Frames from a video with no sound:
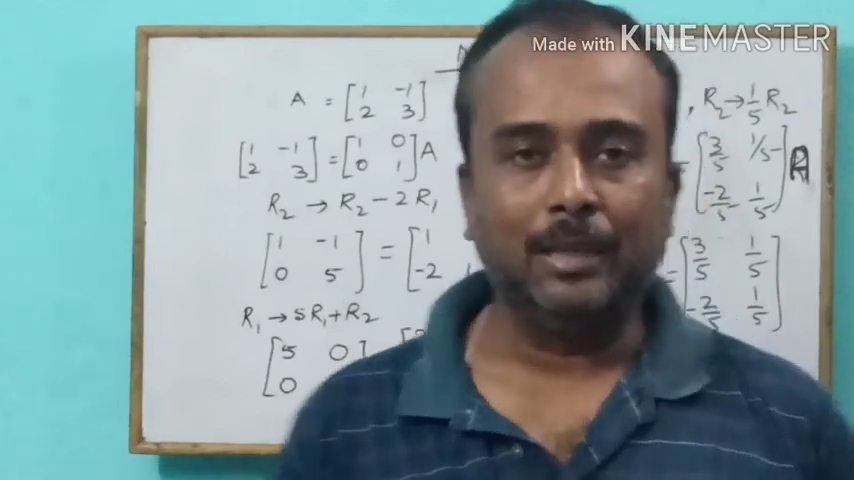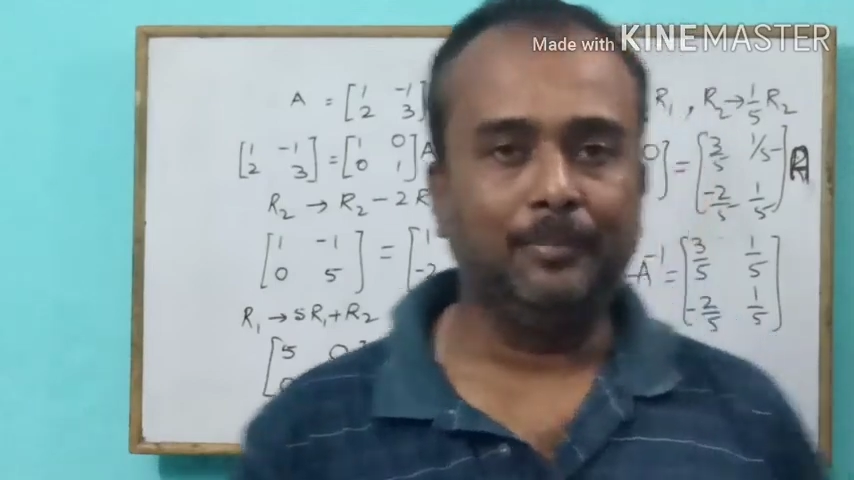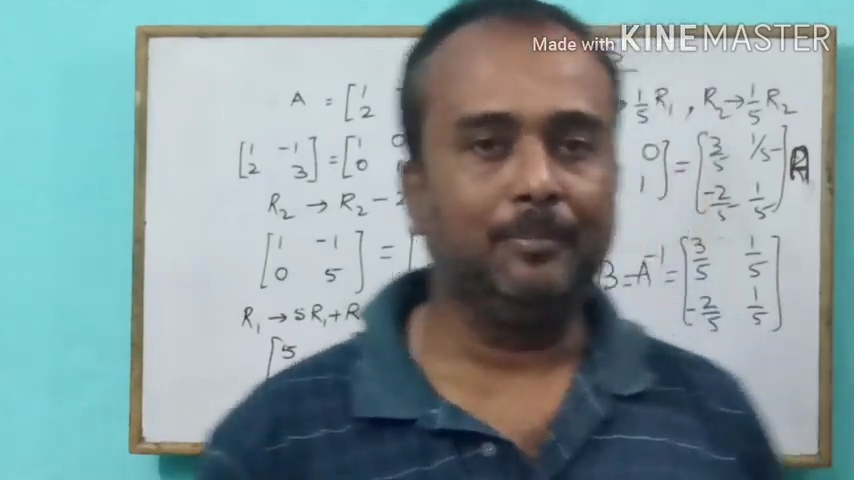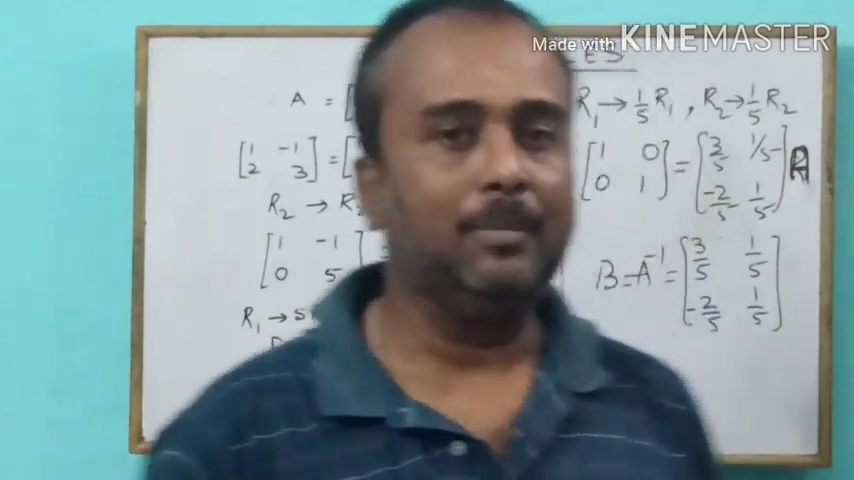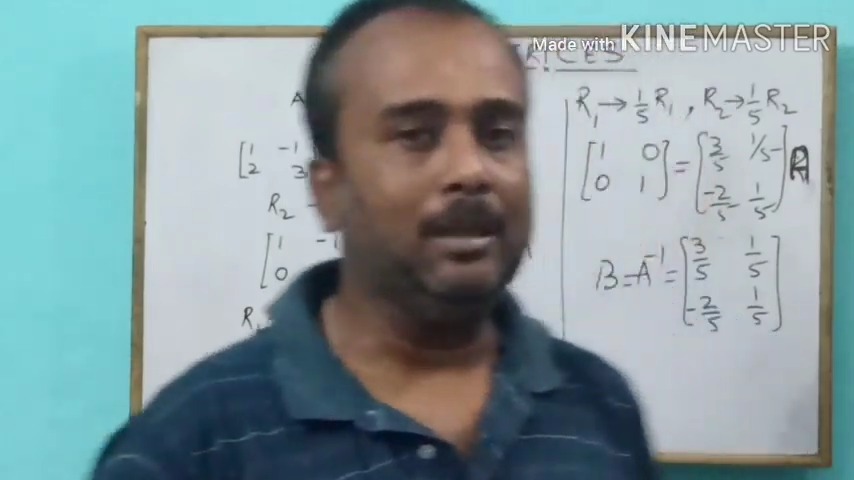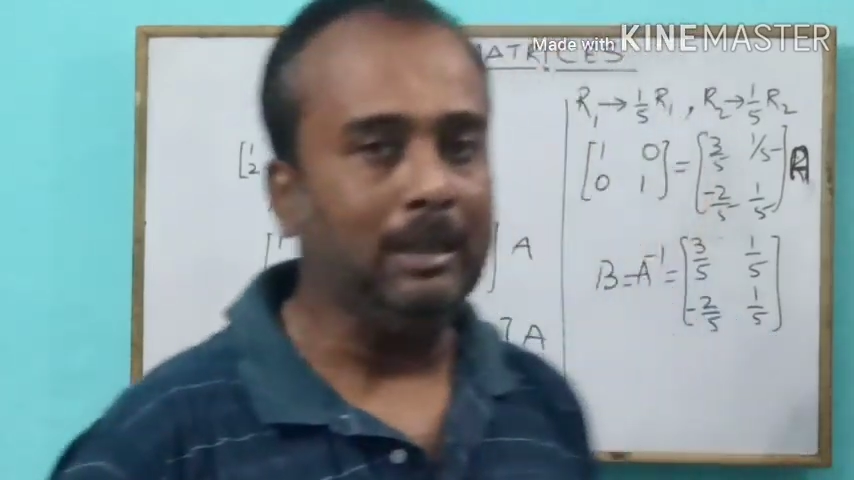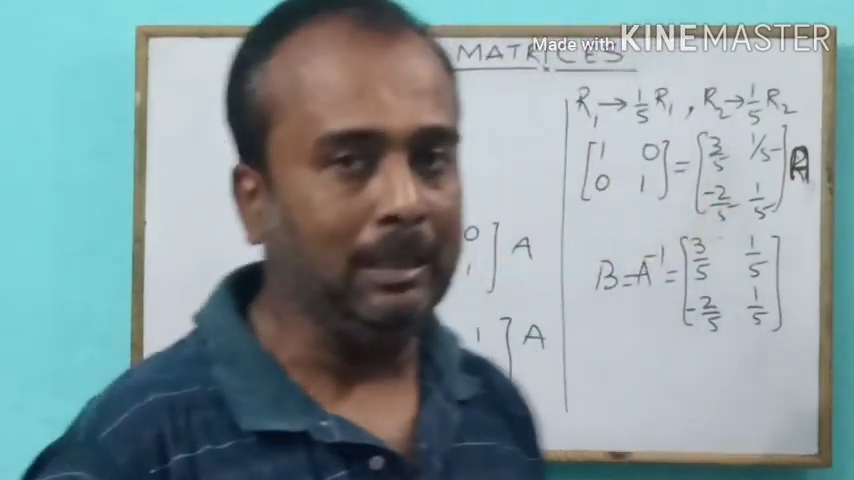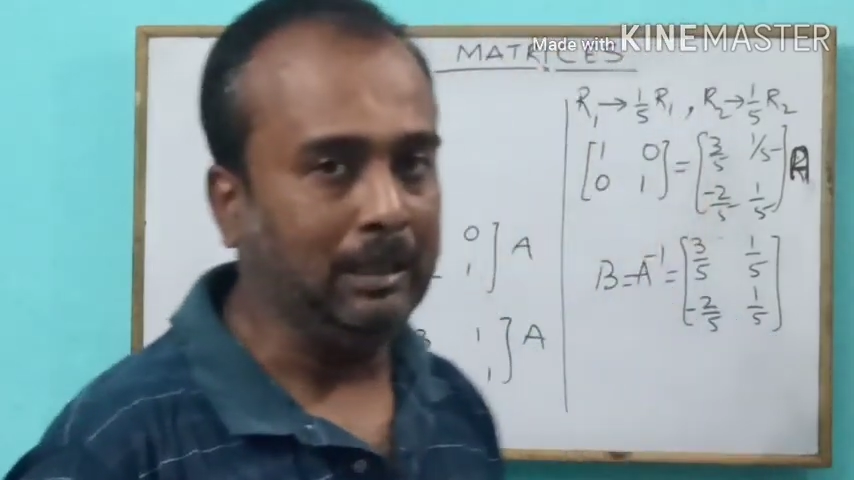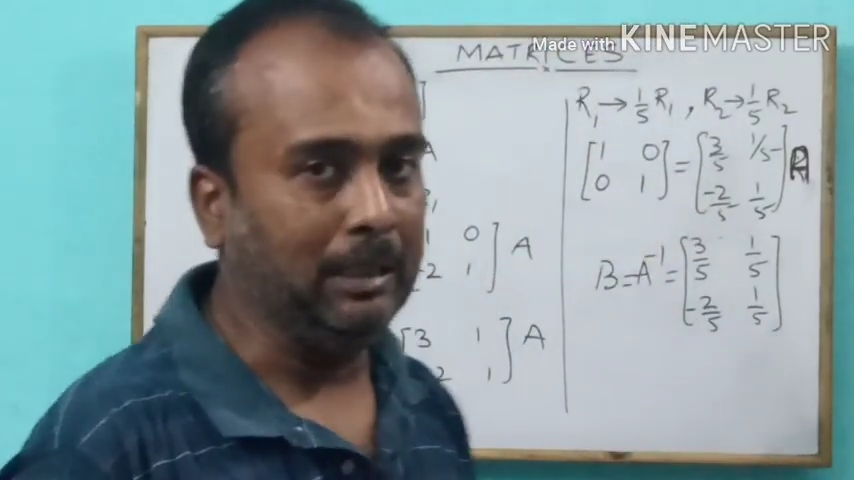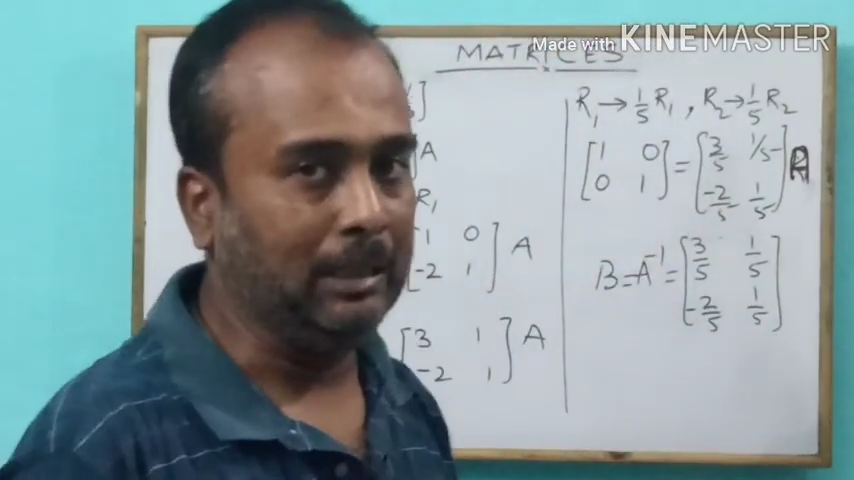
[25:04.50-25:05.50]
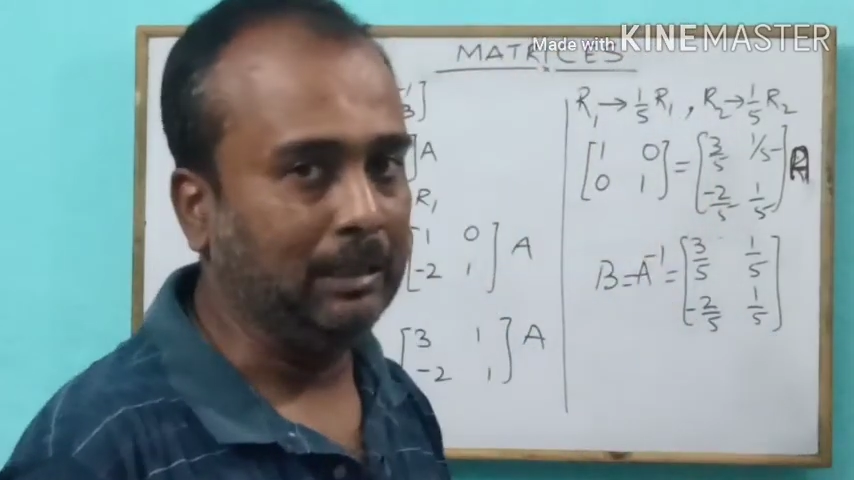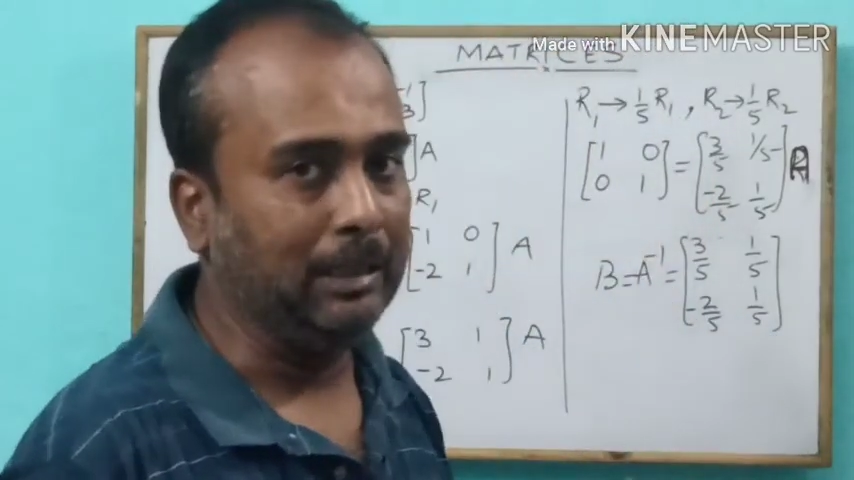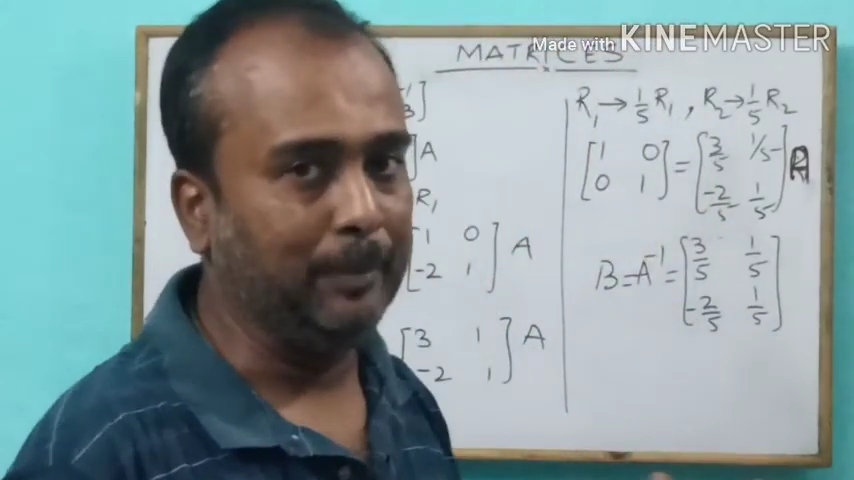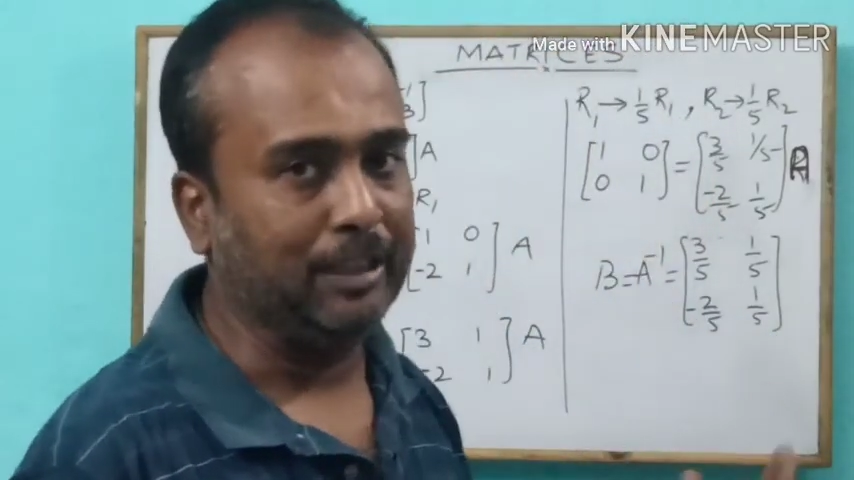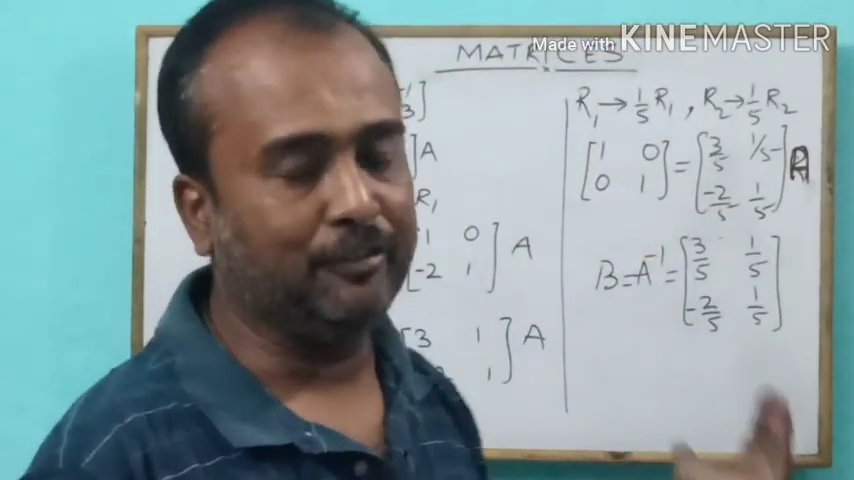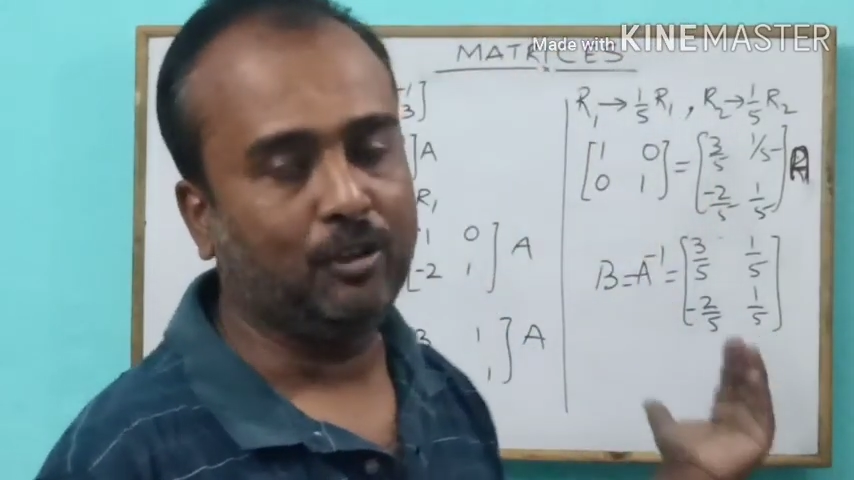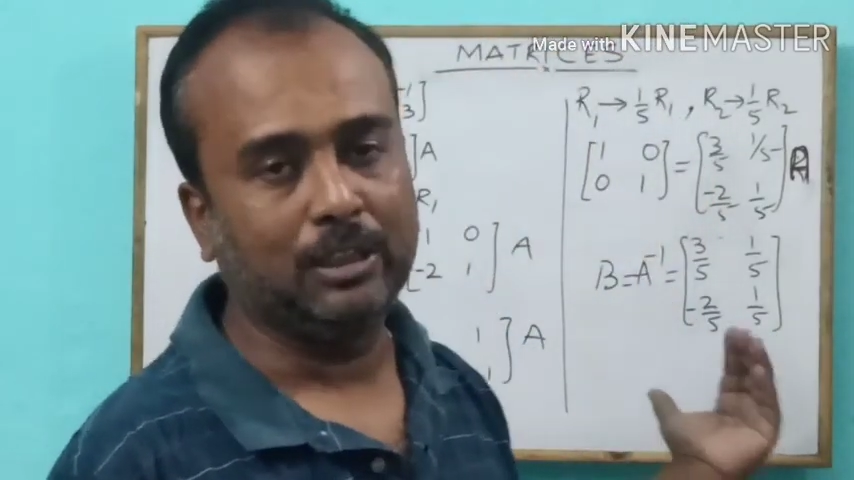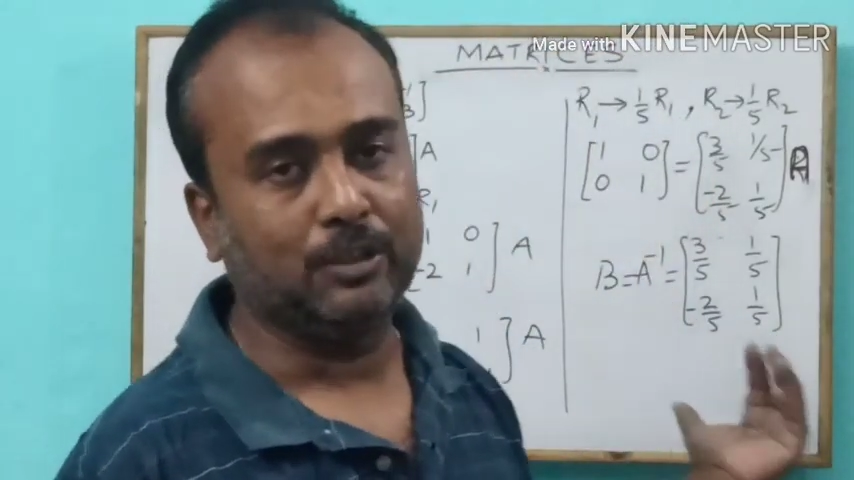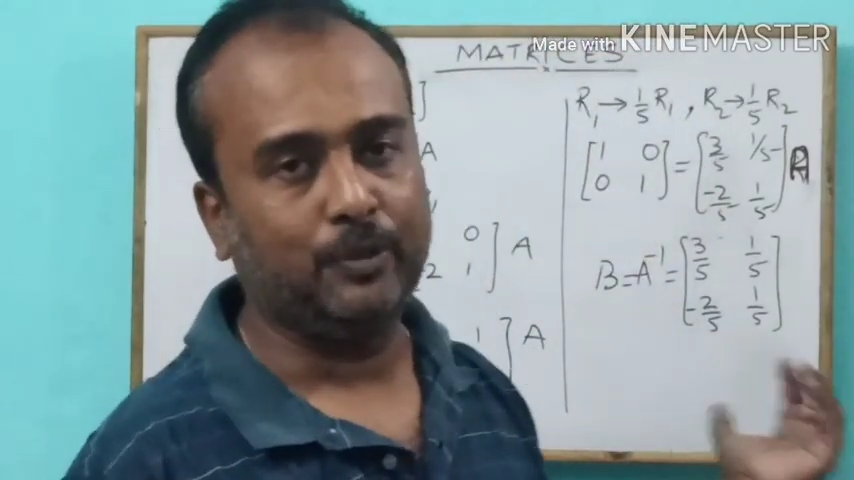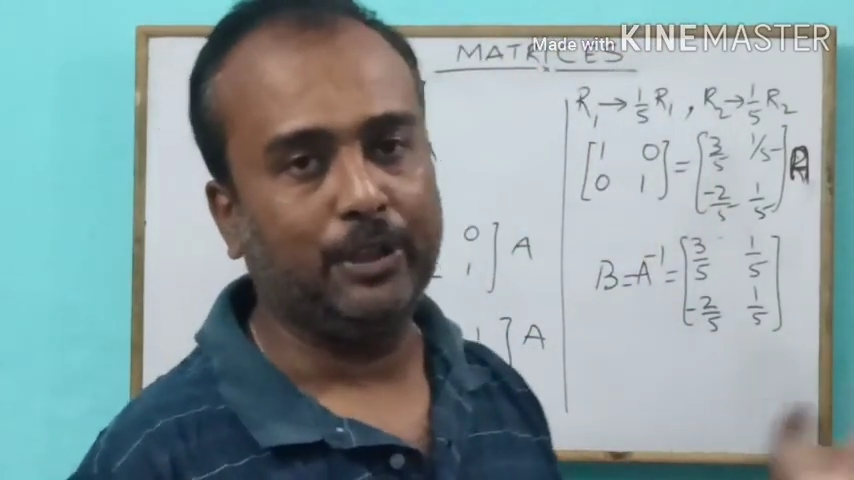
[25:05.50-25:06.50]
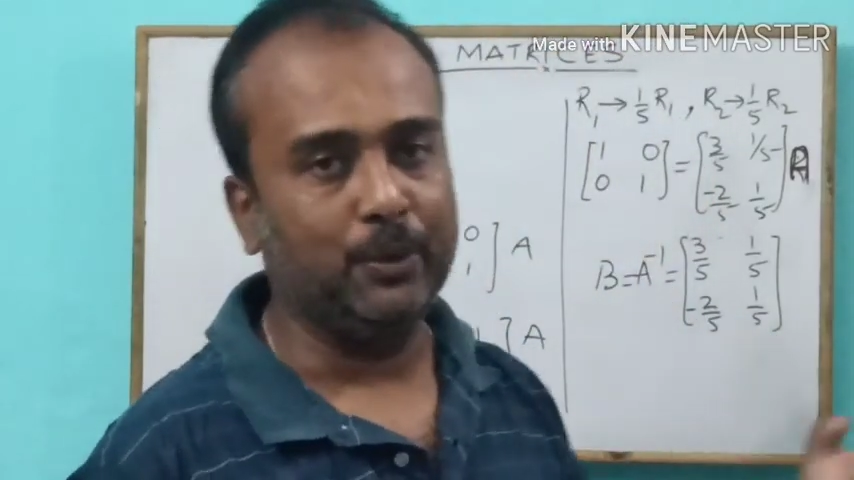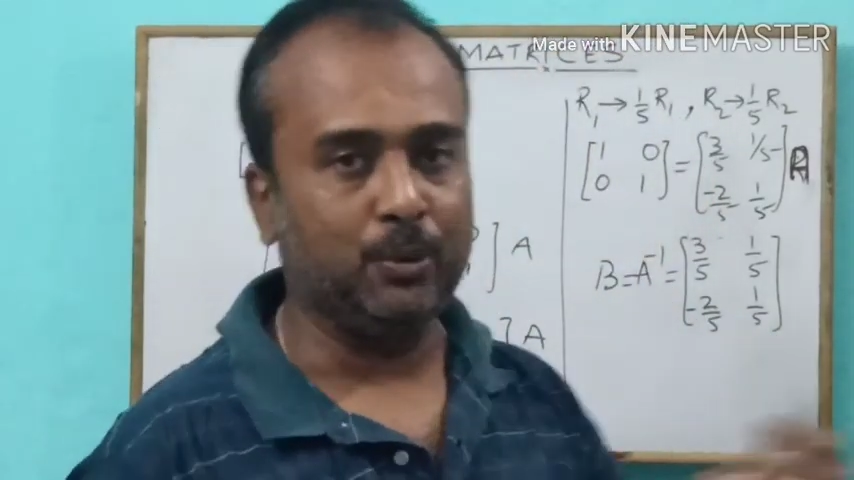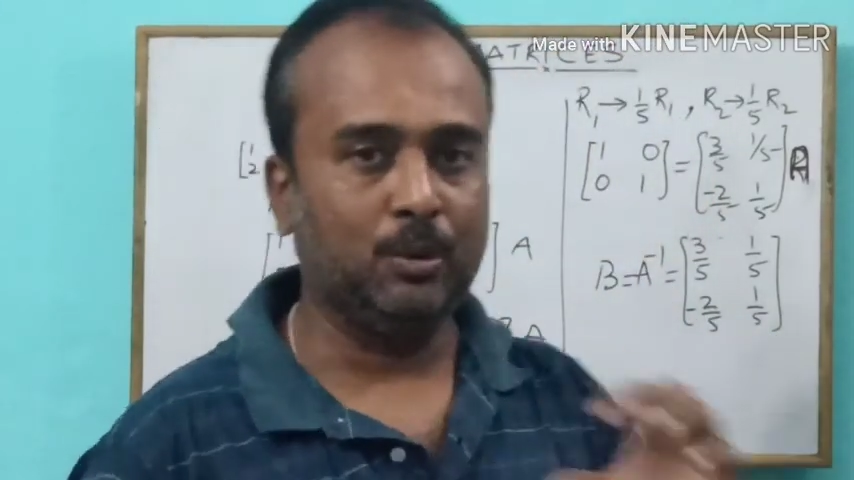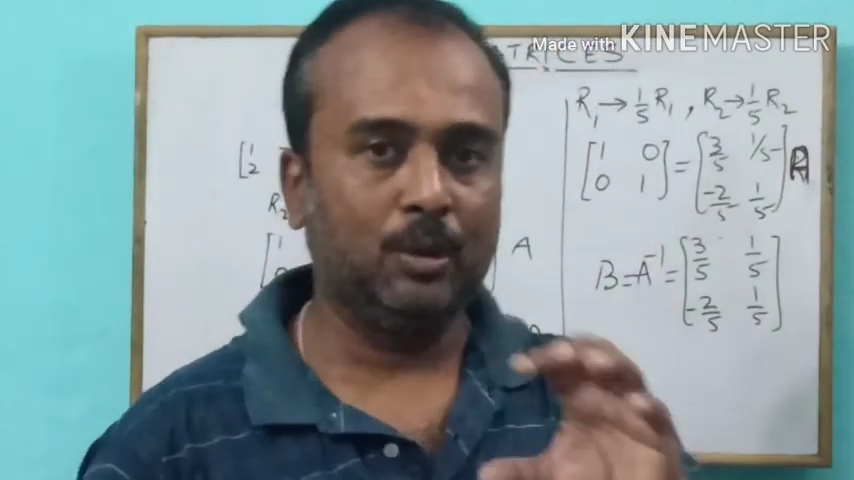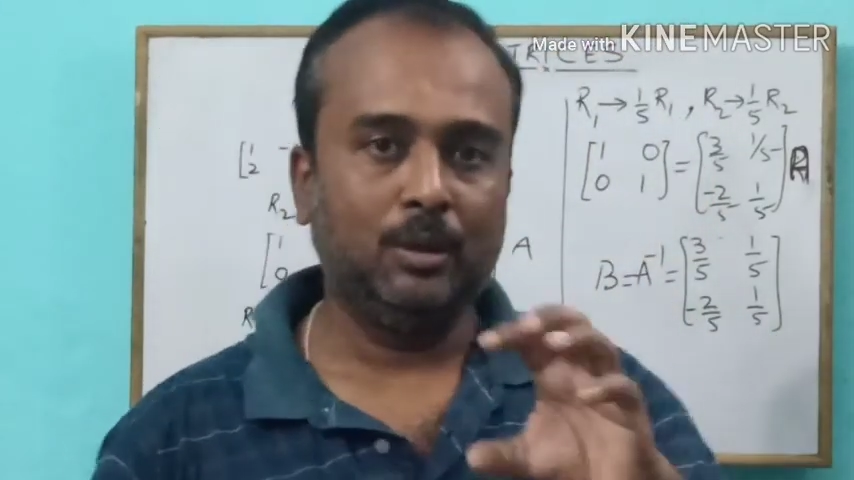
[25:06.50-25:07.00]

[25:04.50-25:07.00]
limit for this video